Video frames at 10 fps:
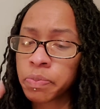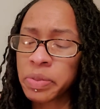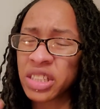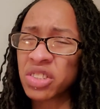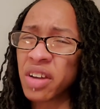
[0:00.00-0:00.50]

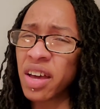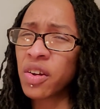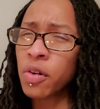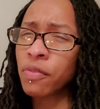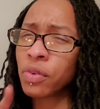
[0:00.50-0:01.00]
but try
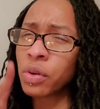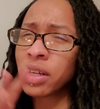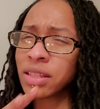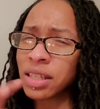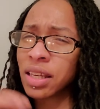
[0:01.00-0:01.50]
to
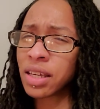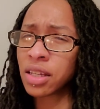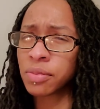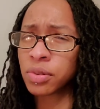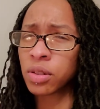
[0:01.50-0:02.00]
avoid the
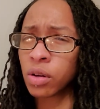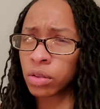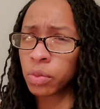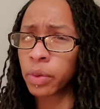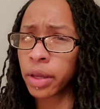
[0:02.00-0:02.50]
hiccups
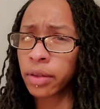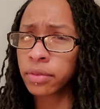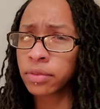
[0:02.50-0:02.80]
along the way.